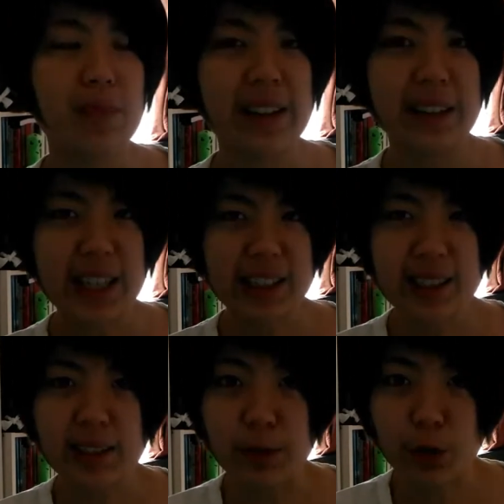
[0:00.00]
that
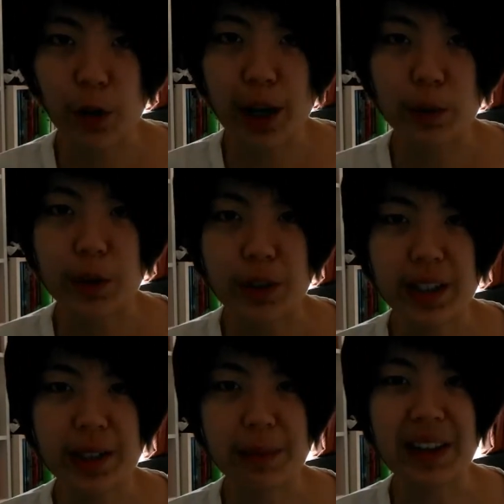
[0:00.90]
sense of dread when you
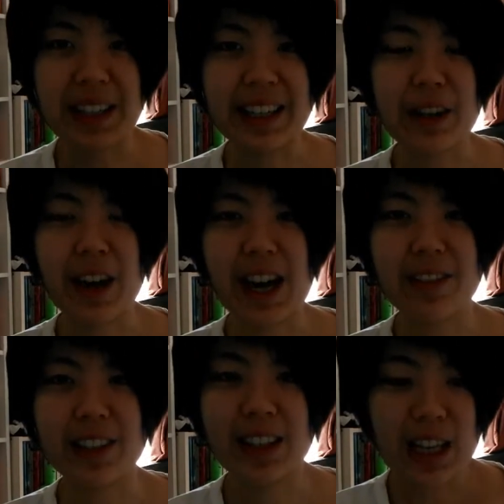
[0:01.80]
think about like, oh, I
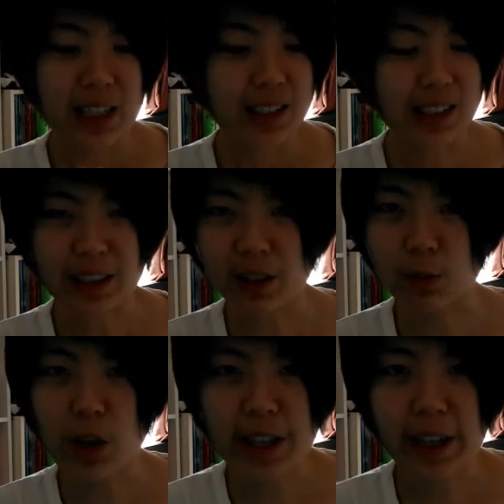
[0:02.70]
haven't done the
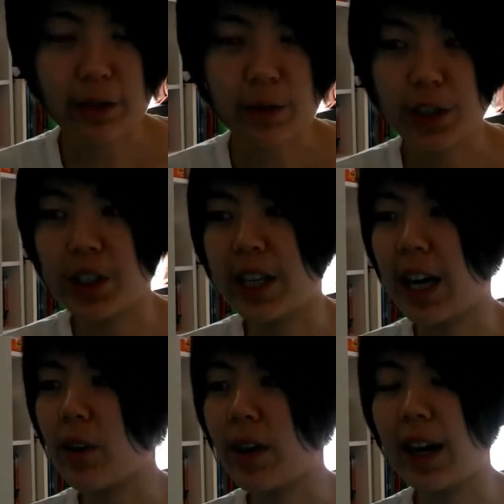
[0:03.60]
word count for today,
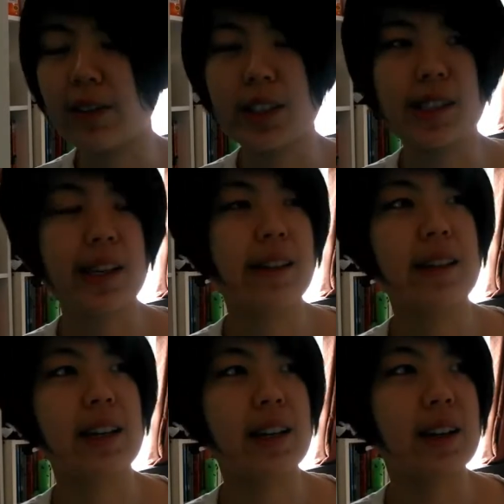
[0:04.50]
or I haven't done
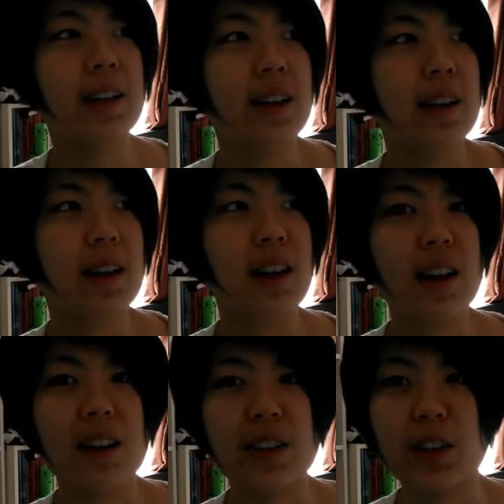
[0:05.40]
the
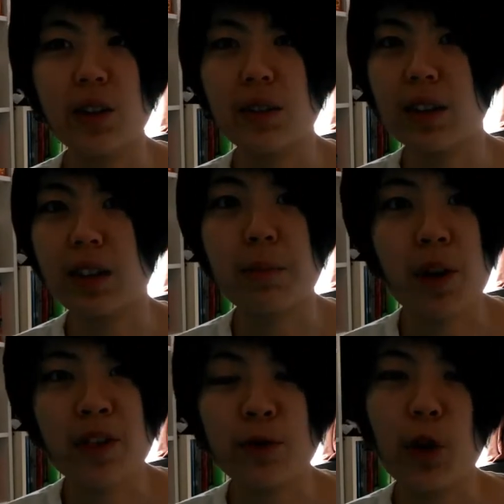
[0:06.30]
you know, the
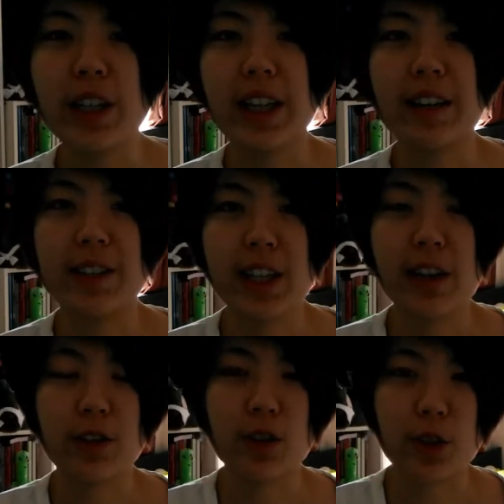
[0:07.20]
amount of work that I've set
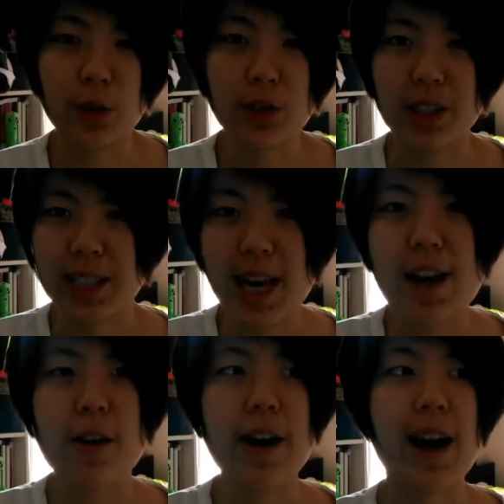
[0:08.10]
out to do today,
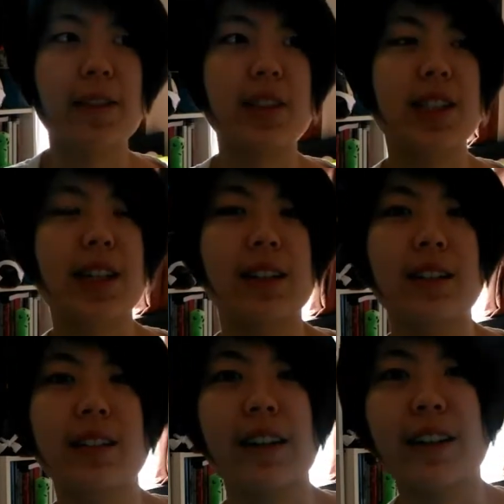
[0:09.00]
or I haven't
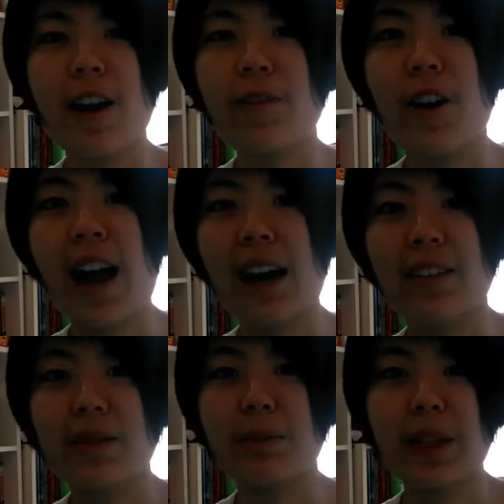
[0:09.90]
done enough, or I
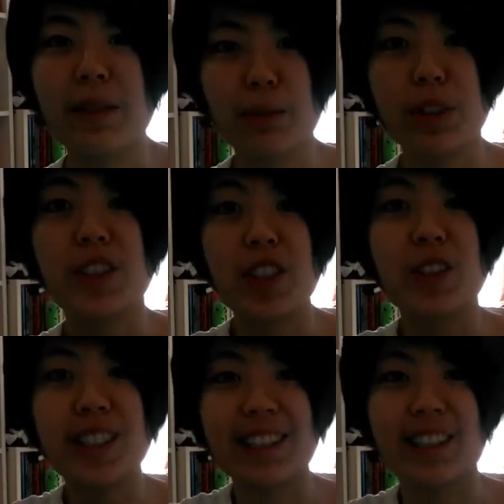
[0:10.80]
haven't been
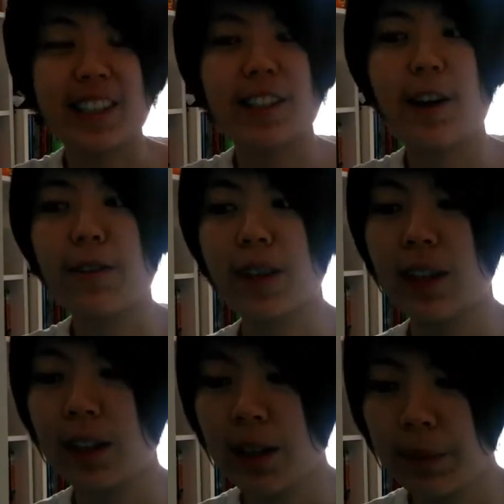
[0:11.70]
producing stuff.
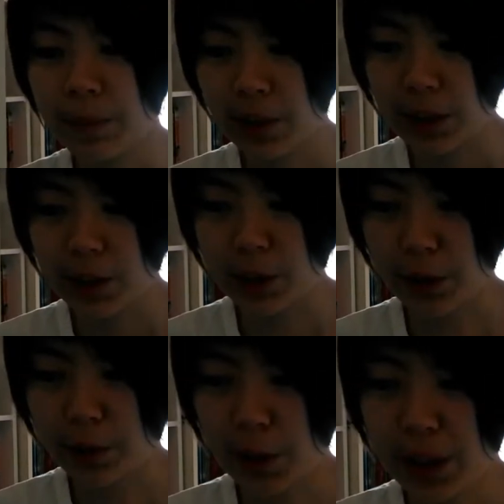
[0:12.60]
So I feel